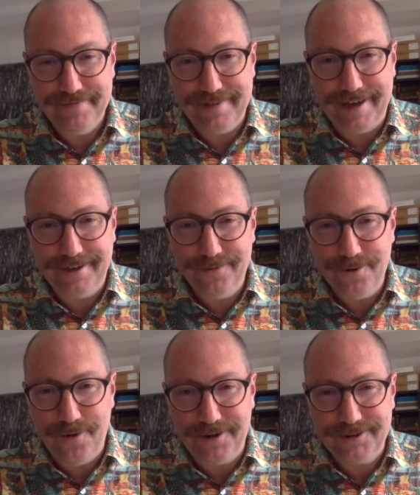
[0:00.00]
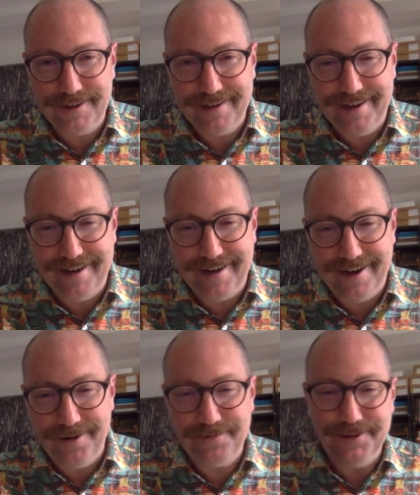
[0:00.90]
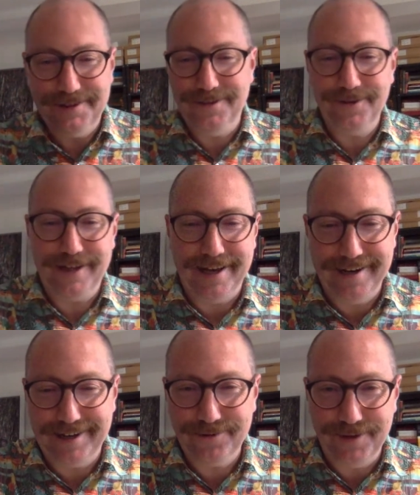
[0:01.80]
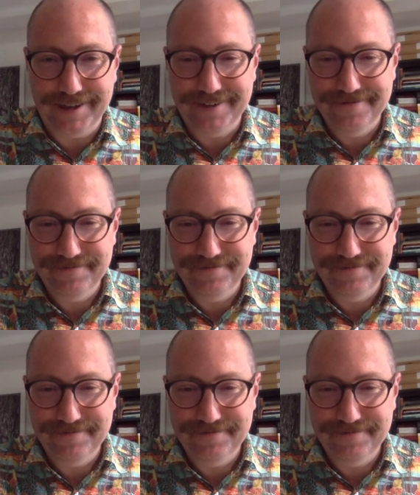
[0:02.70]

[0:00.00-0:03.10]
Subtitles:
Thank you for watching, and I hope to see you again next week.